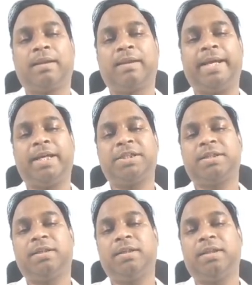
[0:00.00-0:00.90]

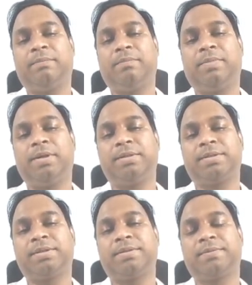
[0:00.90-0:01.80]
Rational
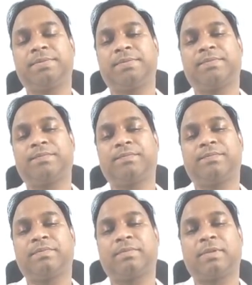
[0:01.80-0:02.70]
numbers.
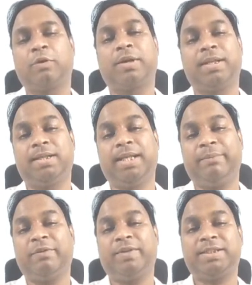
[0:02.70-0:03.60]
Okay, the name
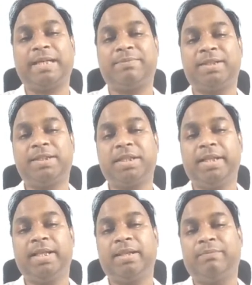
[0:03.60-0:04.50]
of the chapter is
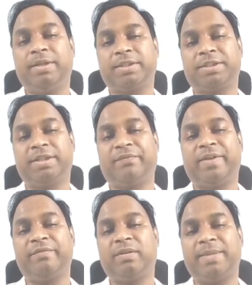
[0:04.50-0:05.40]
real numbers. It's
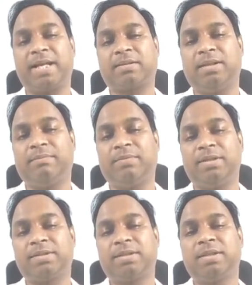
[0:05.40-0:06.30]
different from rational
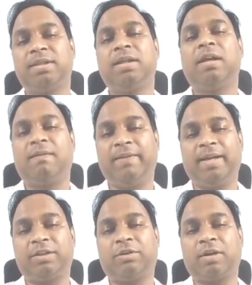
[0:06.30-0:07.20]
numbers. We
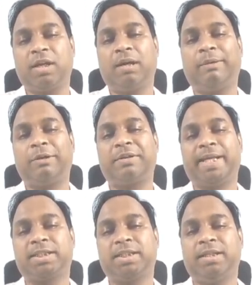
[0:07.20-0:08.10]
are talking about
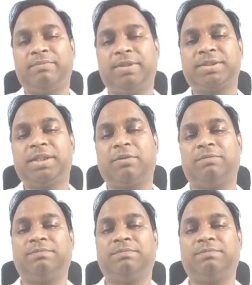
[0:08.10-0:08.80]
rational numbers now.